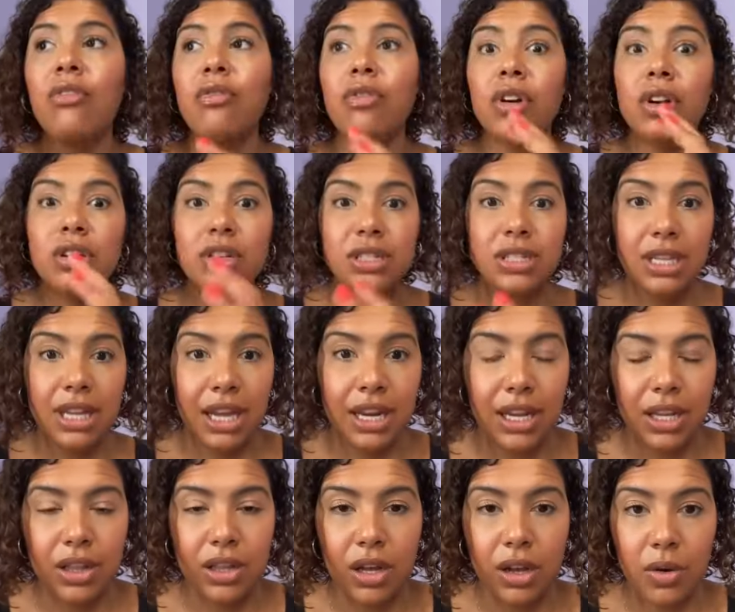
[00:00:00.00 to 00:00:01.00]
First,
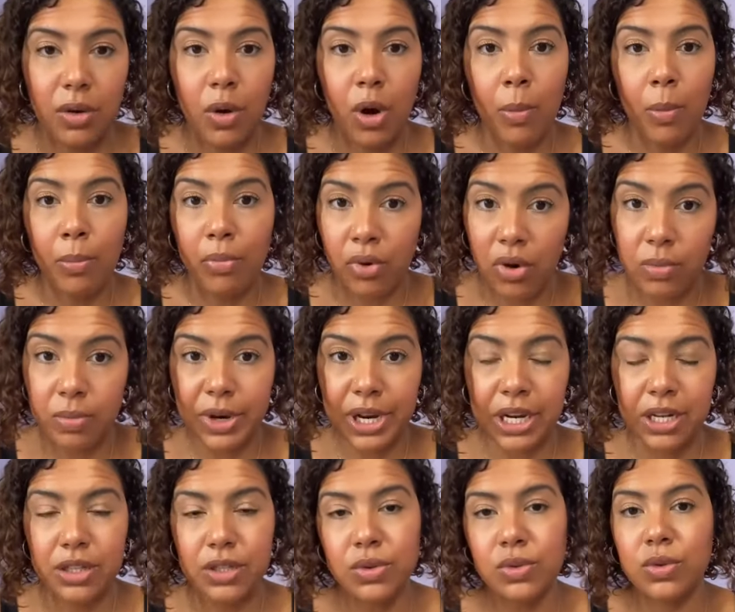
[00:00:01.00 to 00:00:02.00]
getting the
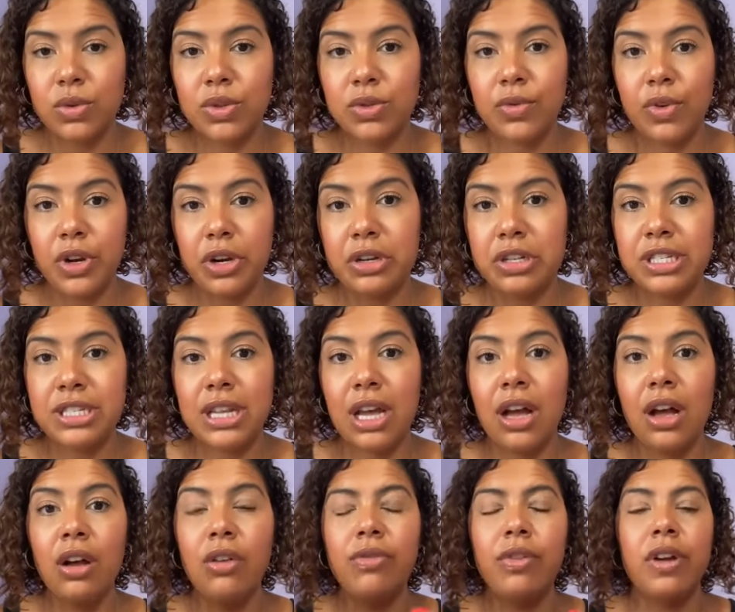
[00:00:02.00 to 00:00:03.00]
appropriate tools for
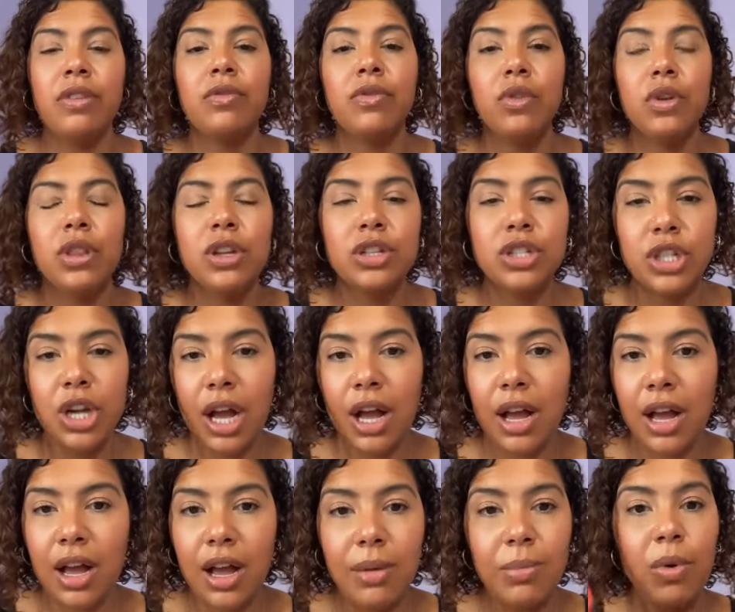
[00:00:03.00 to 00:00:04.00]
yourself and for the
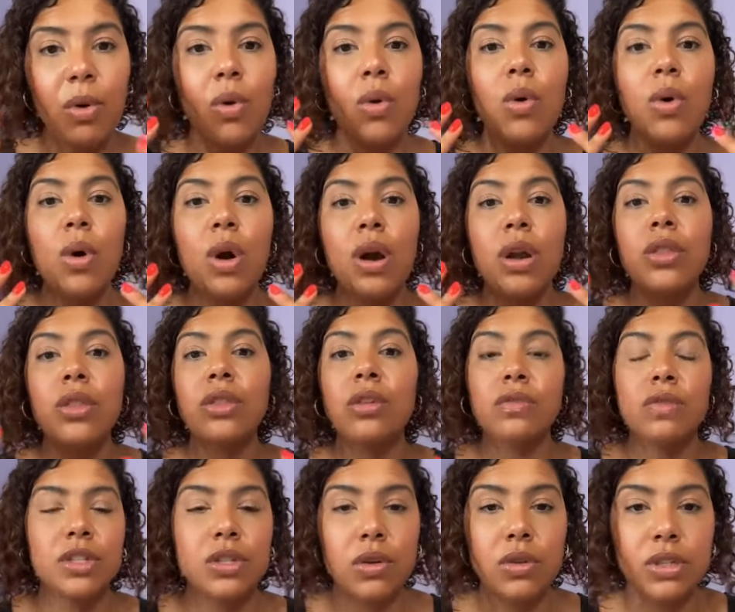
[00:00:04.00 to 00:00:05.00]
job or the
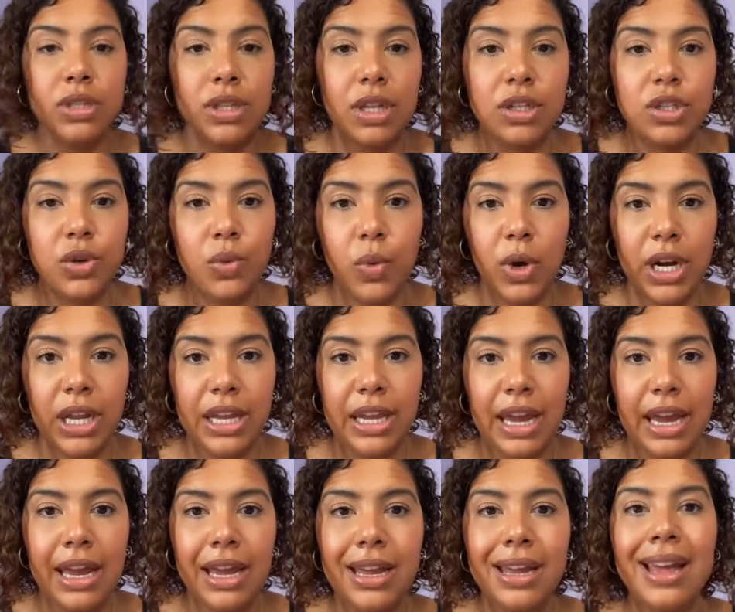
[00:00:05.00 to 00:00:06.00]
results that you want to
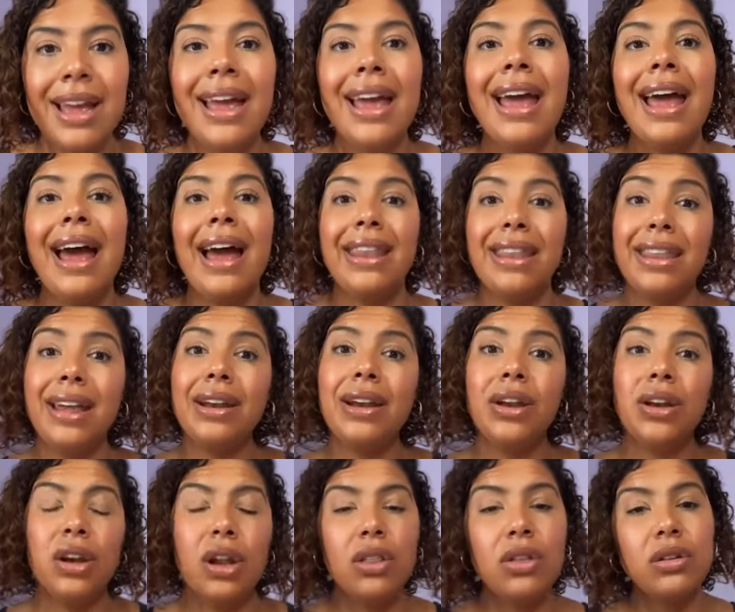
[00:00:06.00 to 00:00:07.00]
get. And then
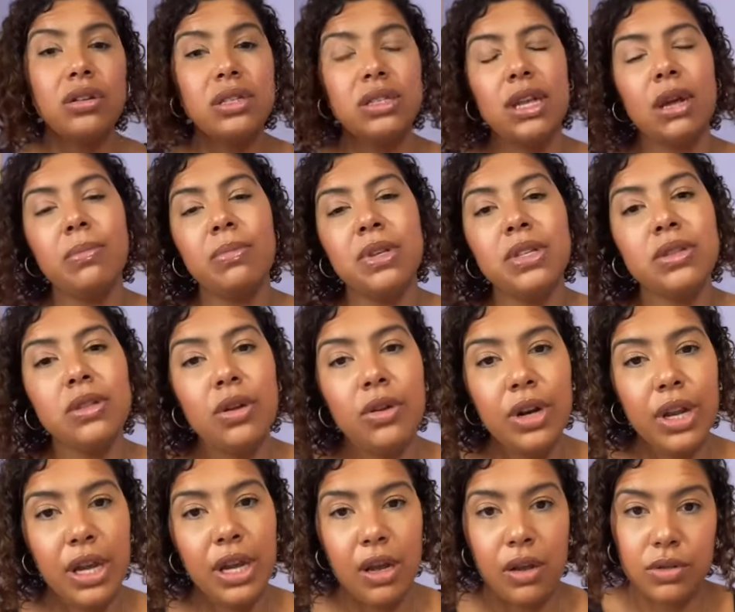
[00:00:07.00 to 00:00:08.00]
another step is
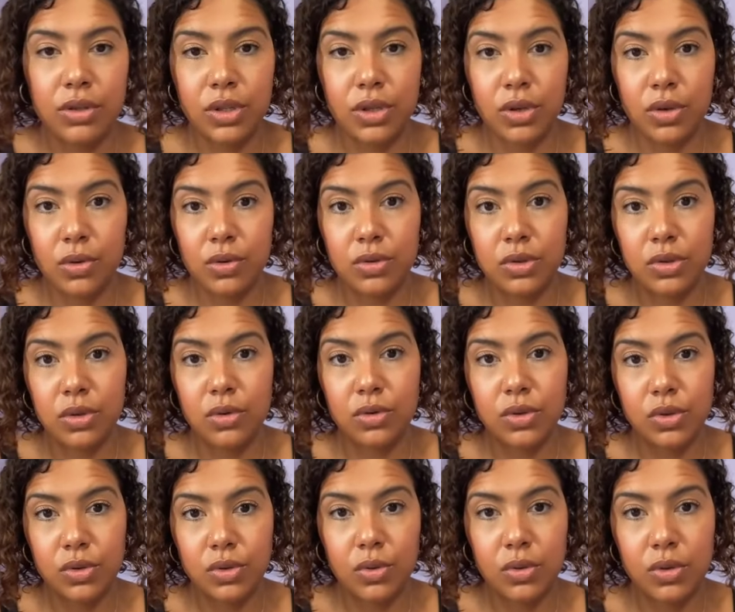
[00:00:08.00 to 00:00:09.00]
learning how to use
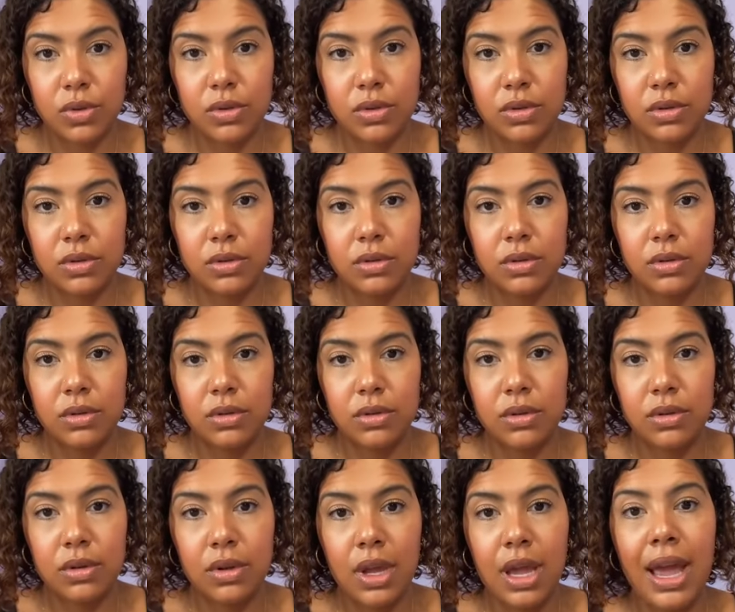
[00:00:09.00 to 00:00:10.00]
those tools
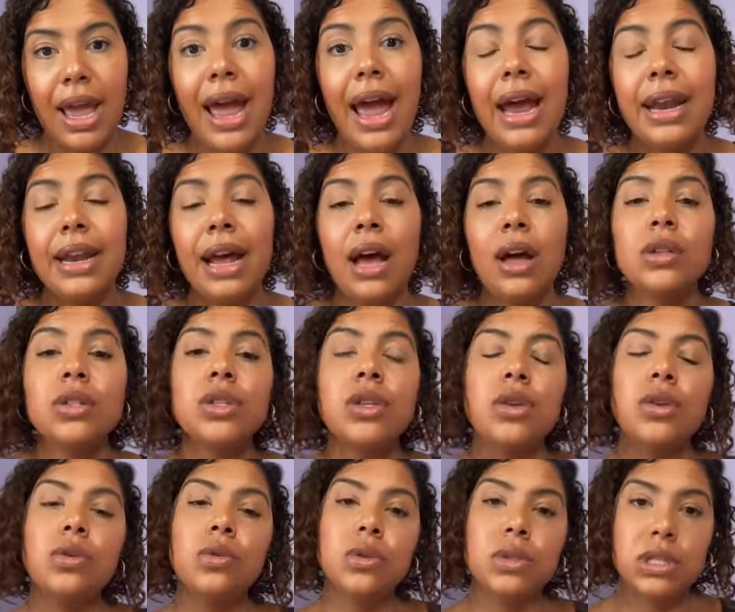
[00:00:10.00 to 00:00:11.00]
and how to
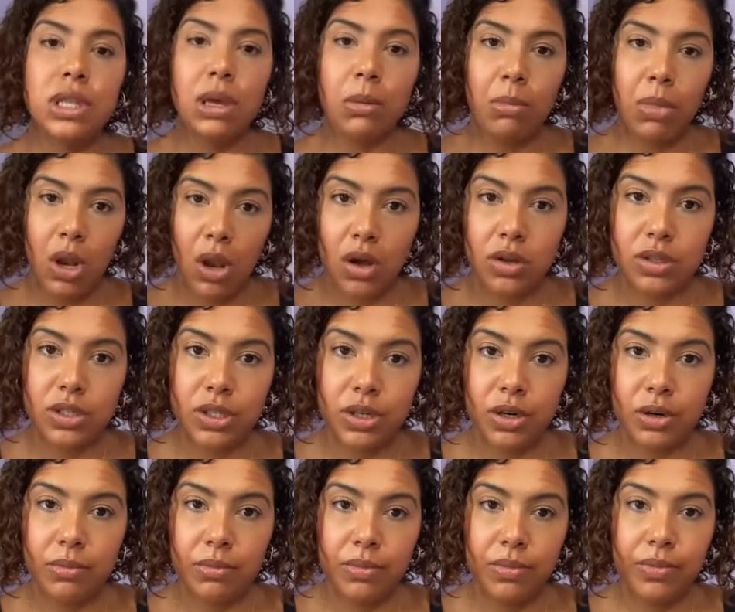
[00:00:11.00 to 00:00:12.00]
use them long
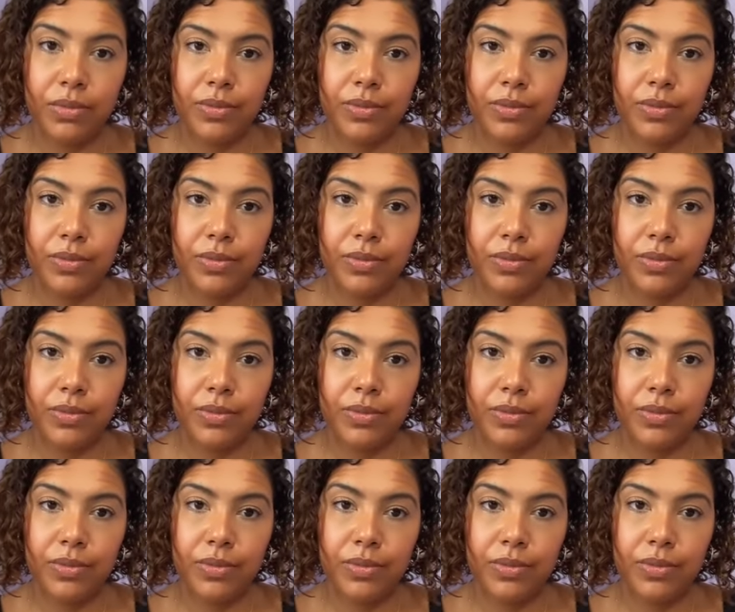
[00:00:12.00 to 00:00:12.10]
term